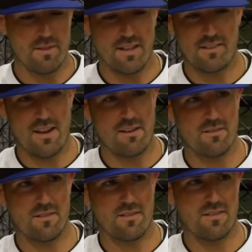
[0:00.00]
But that's
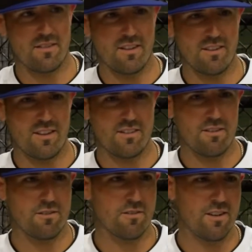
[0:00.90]
how
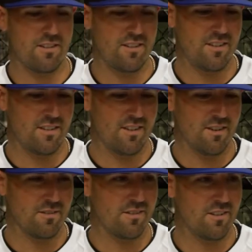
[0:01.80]

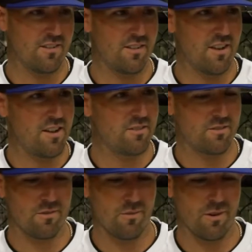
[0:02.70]
crazy
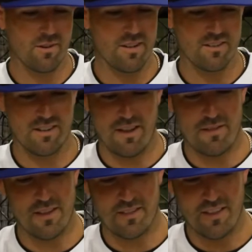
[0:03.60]
today's world is.
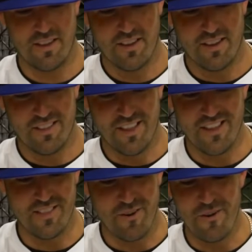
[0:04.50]
And I think
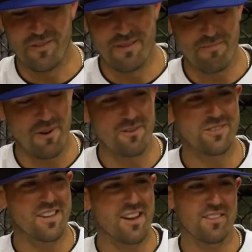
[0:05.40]
the only
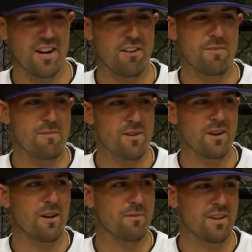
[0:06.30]
pro scout that I
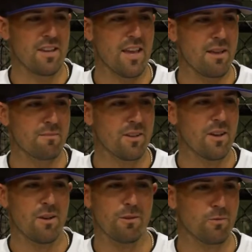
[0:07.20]
remember coming to
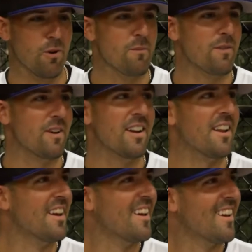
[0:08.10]
games was Wilmer
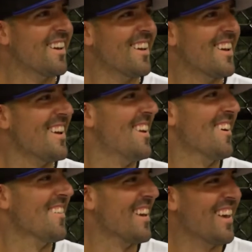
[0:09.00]
Reed.
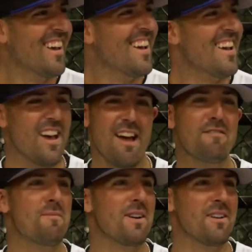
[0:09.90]

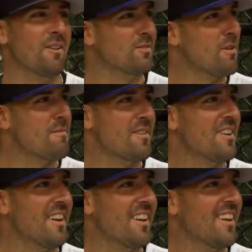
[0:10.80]
Everybody knows
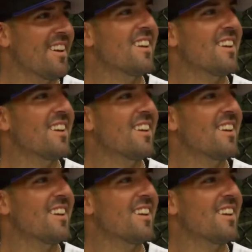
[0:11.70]
Wilmer Reed.